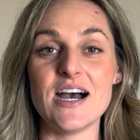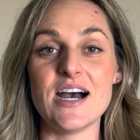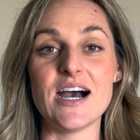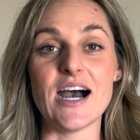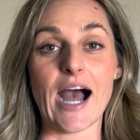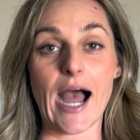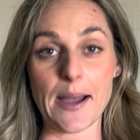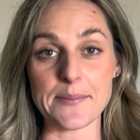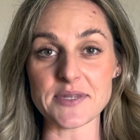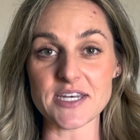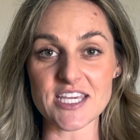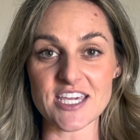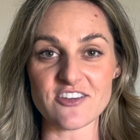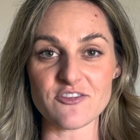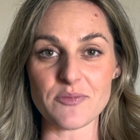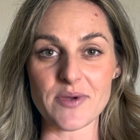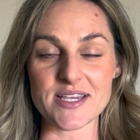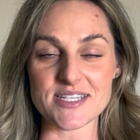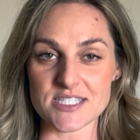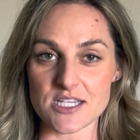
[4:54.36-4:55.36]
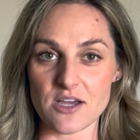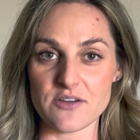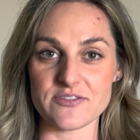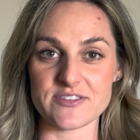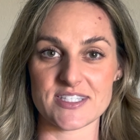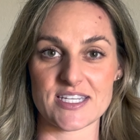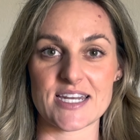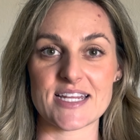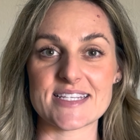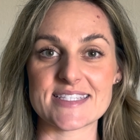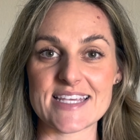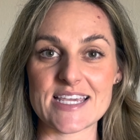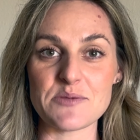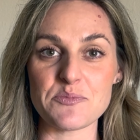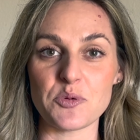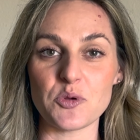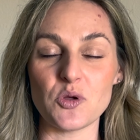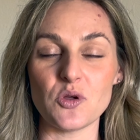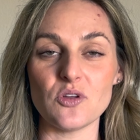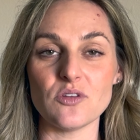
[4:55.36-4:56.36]
I'm going to give myself as an
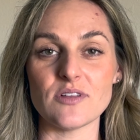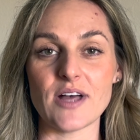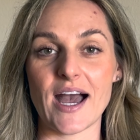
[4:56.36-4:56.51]
example.